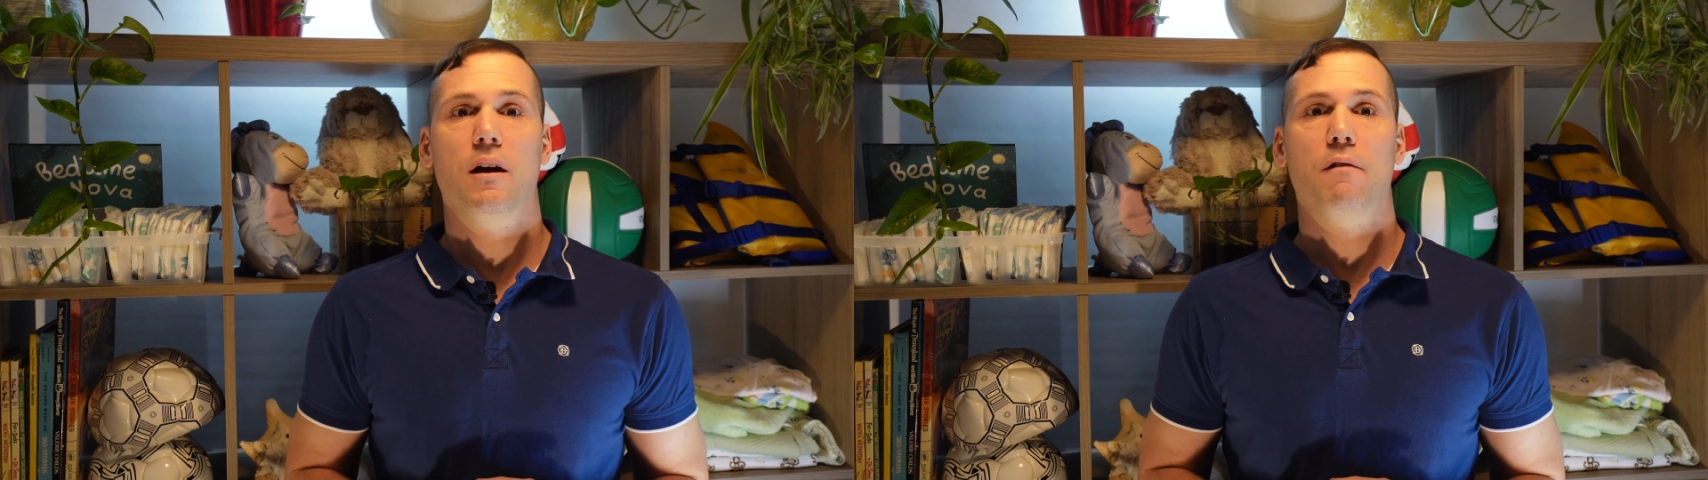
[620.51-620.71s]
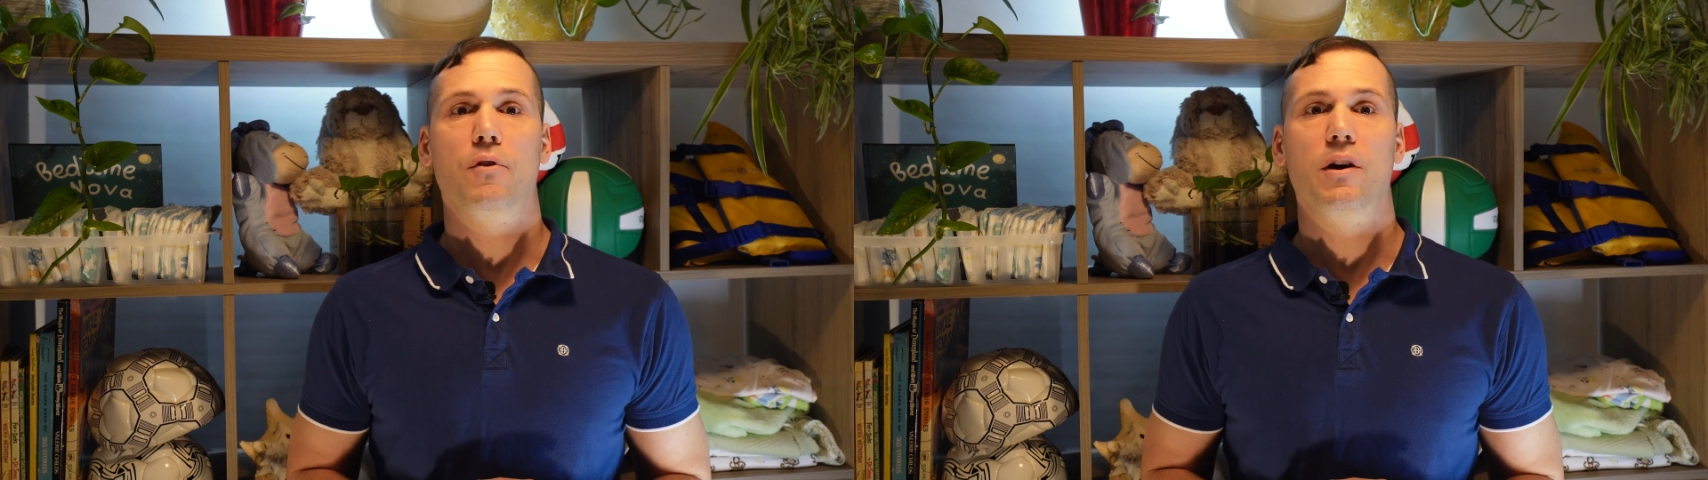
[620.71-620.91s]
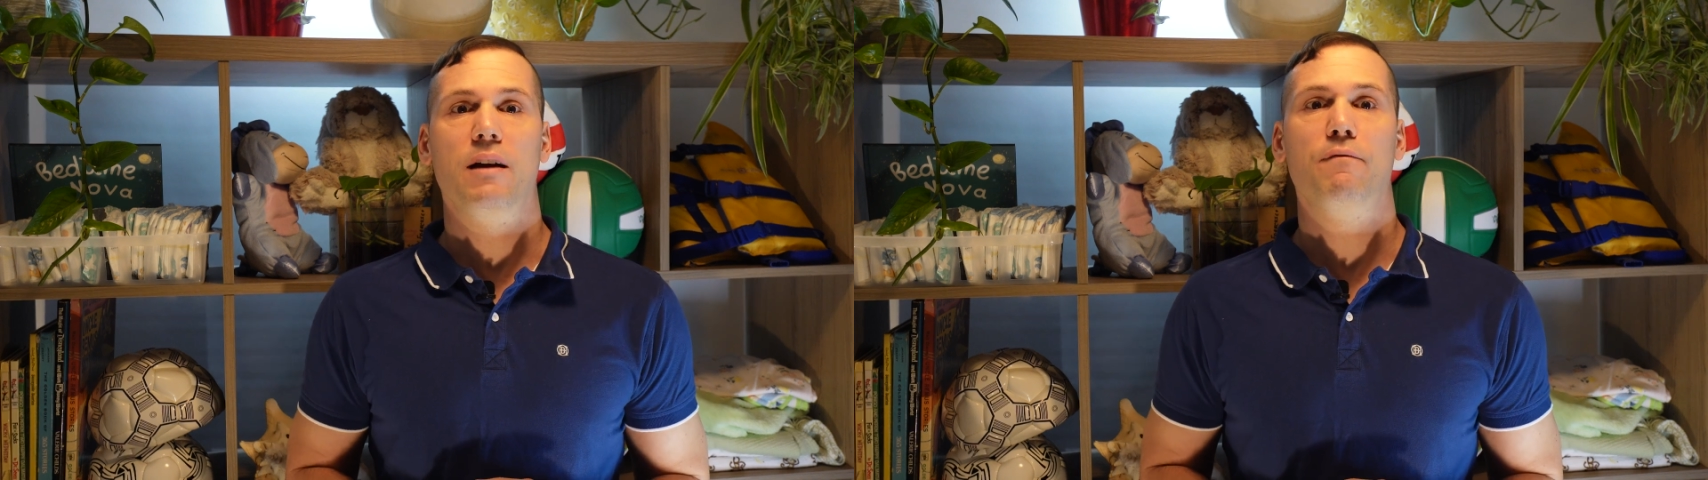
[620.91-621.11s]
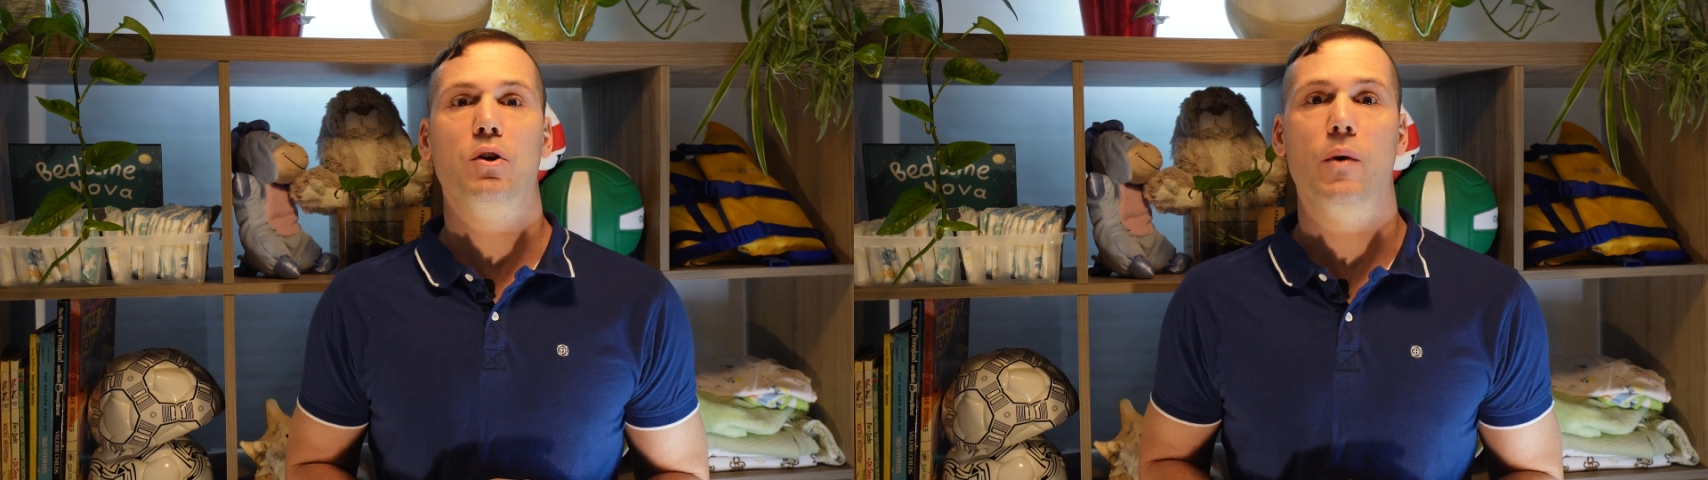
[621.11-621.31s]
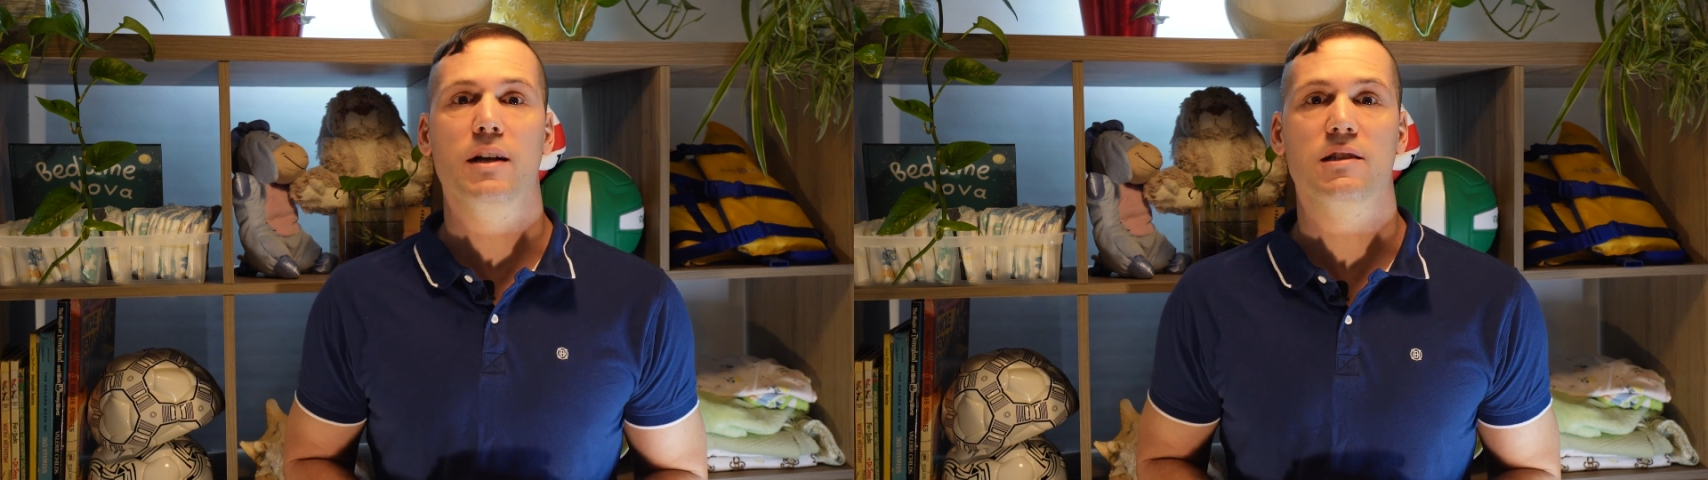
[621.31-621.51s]
for
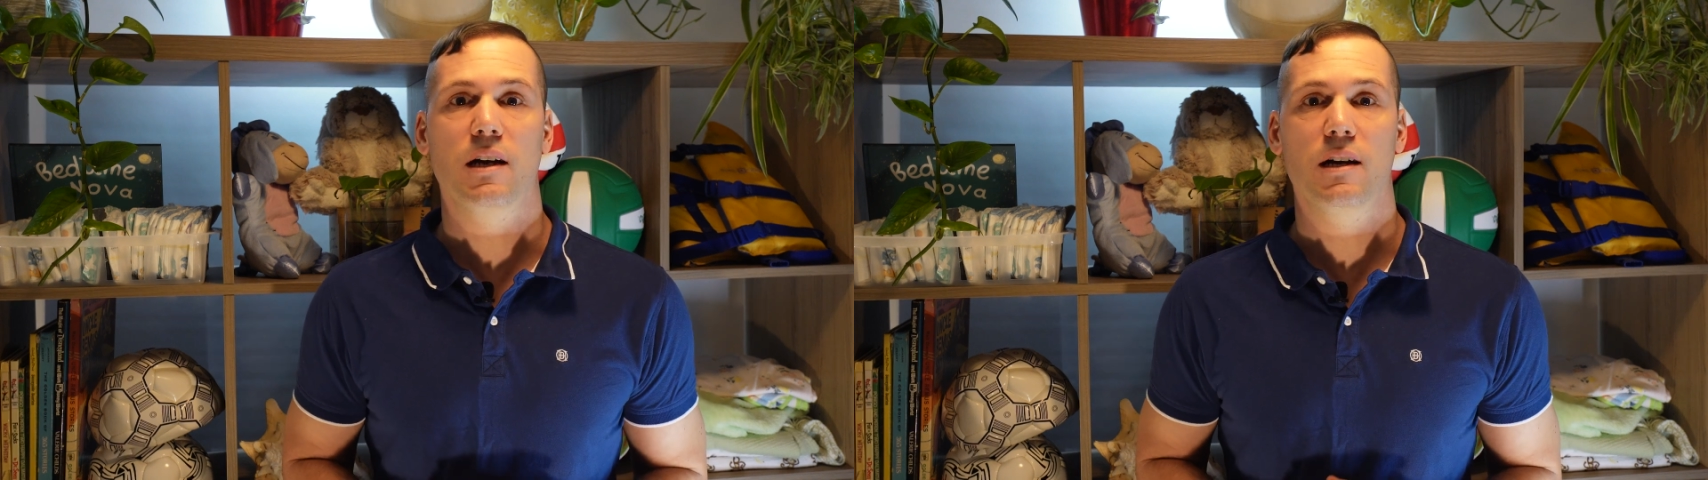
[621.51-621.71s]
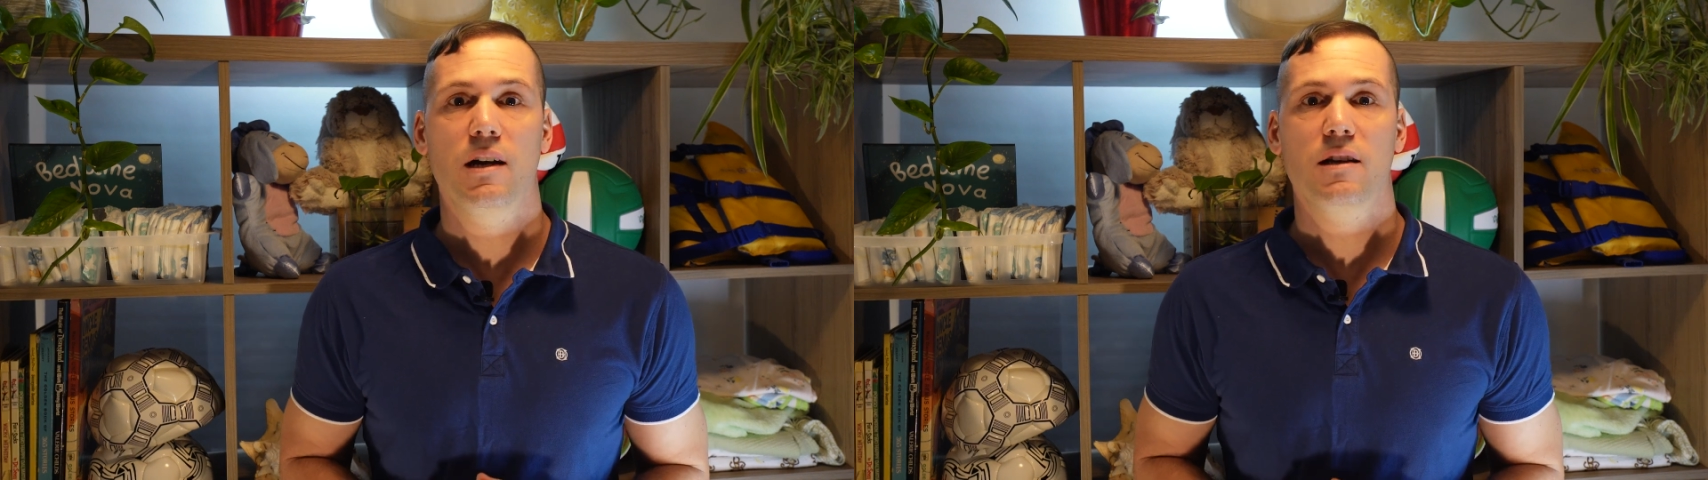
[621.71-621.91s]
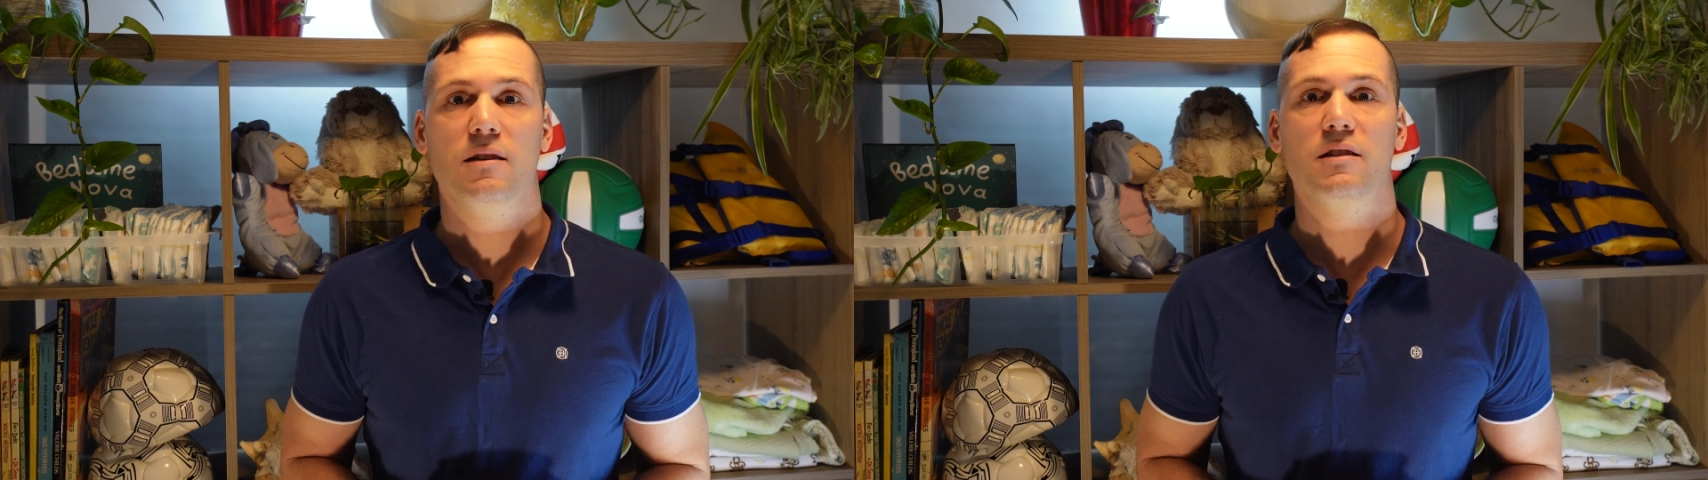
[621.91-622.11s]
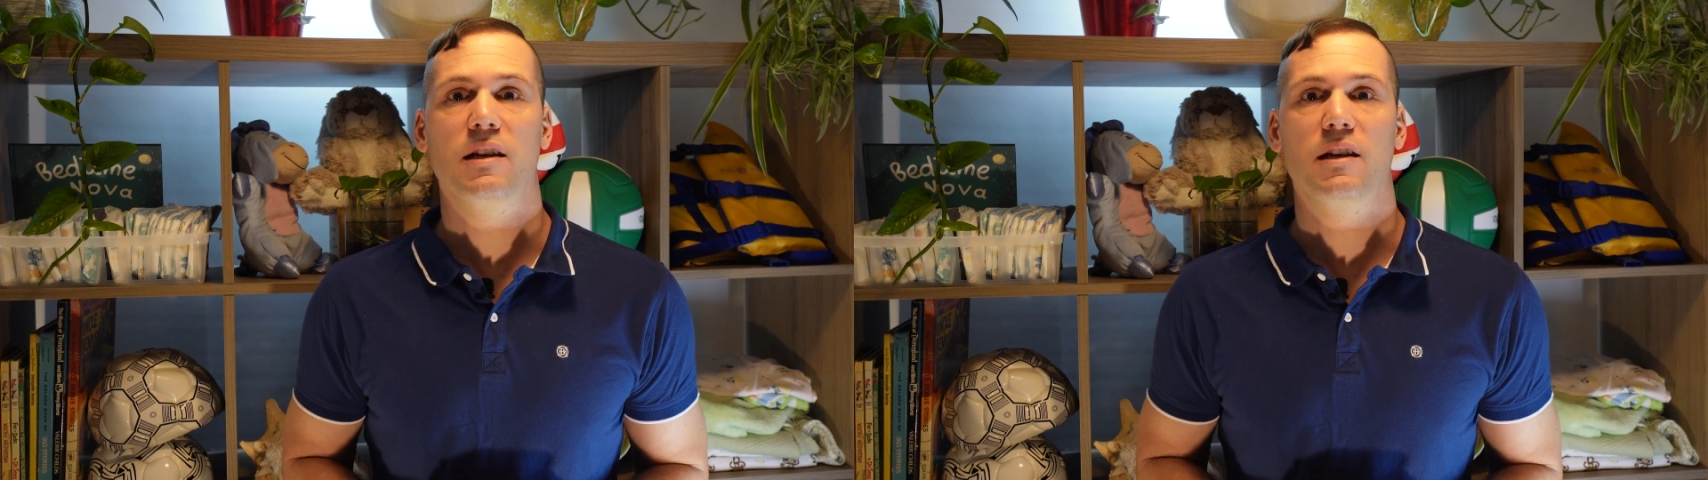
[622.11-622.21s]
influenza since